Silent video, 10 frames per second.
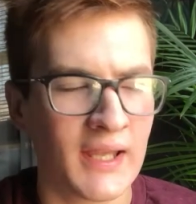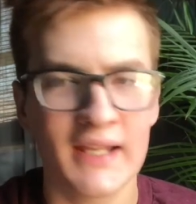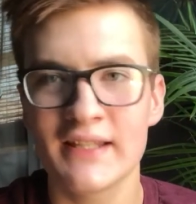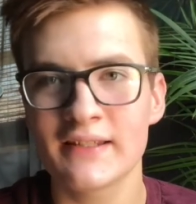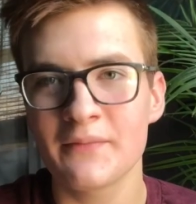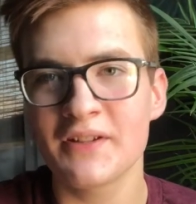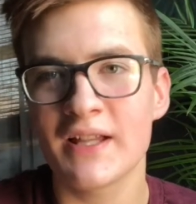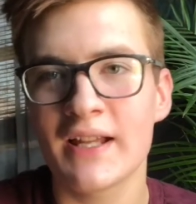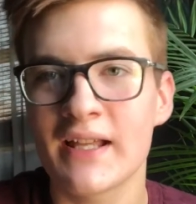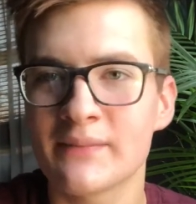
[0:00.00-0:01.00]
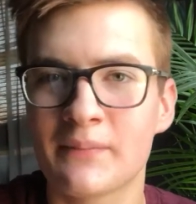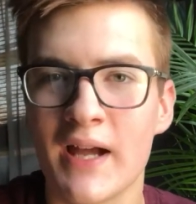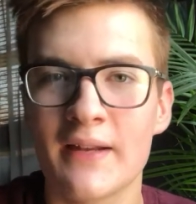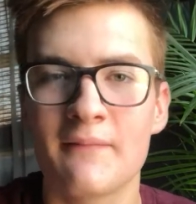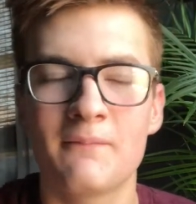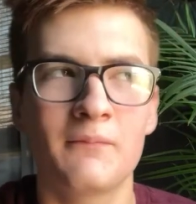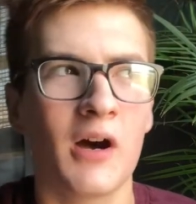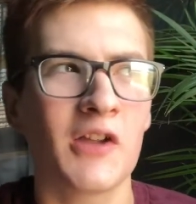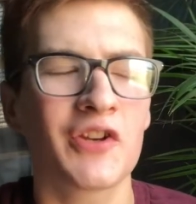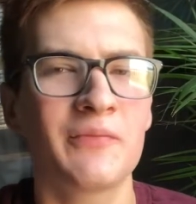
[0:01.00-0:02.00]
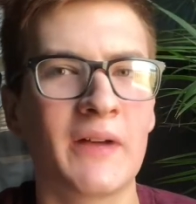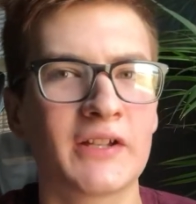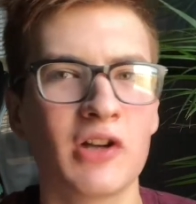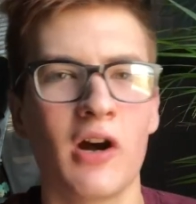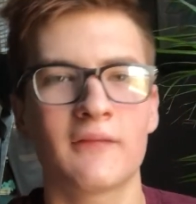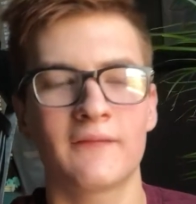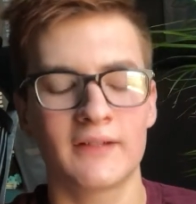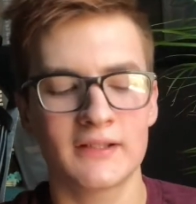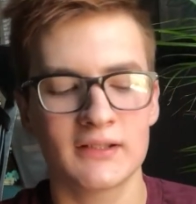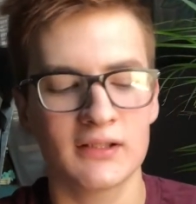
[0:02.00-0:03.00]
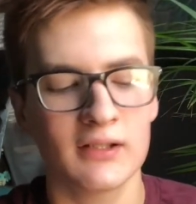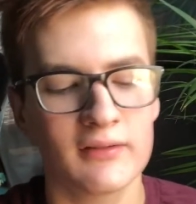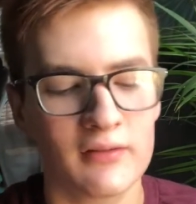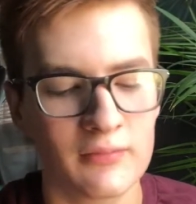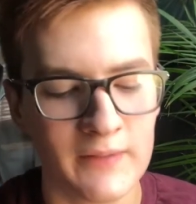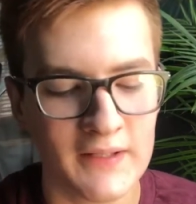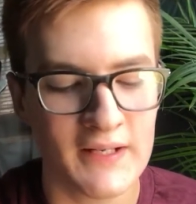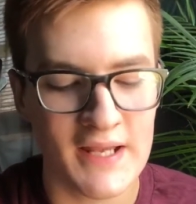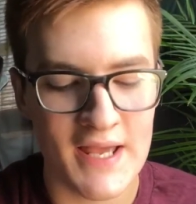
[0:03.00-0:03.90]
It is something that has kind of bothered my confidence a little bit.